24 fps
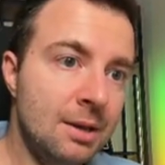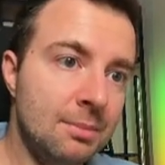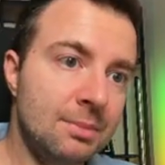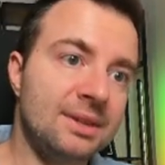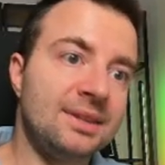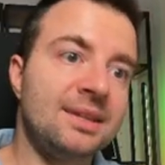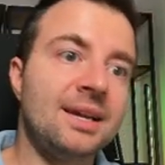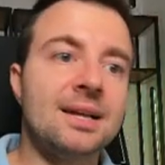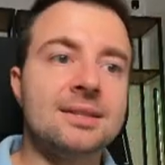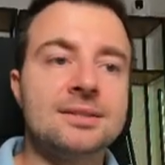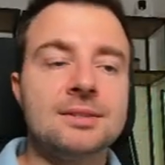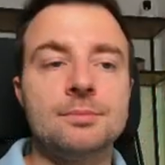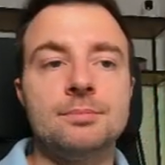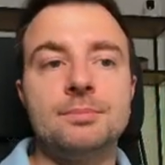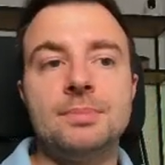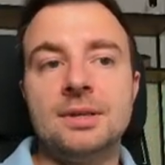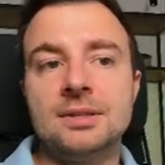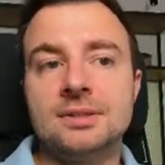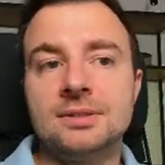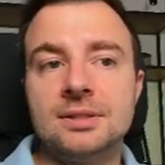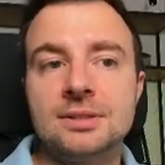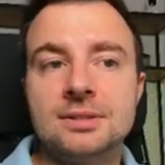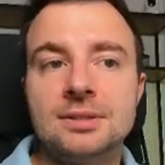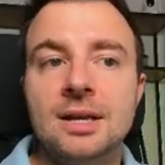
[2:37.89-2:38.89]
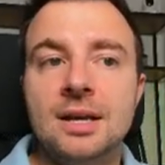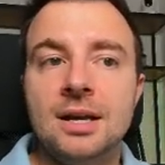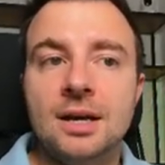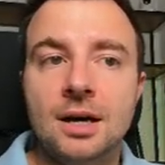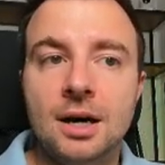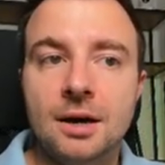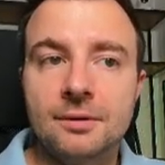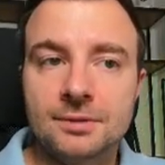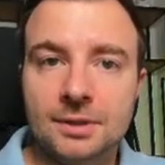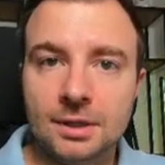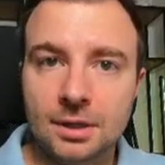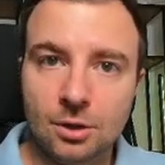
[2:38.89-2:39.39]
but that's the business
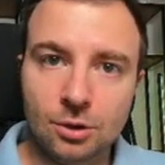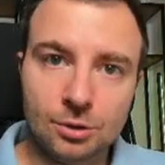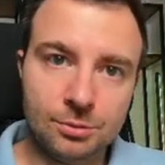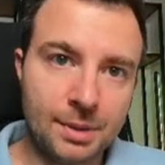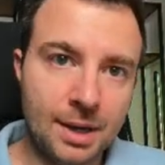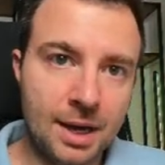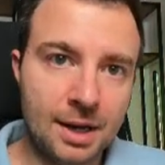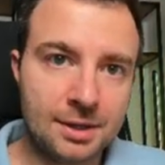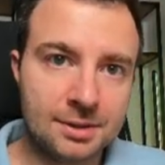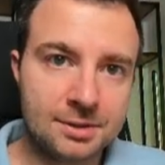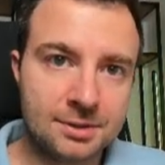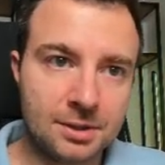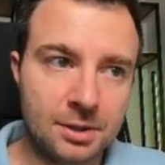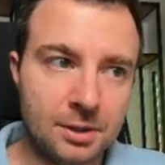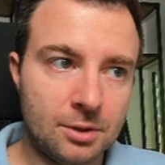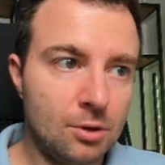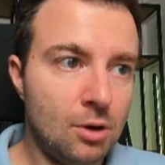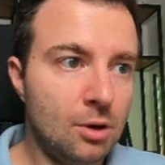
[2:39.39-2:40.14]
of the load balancer.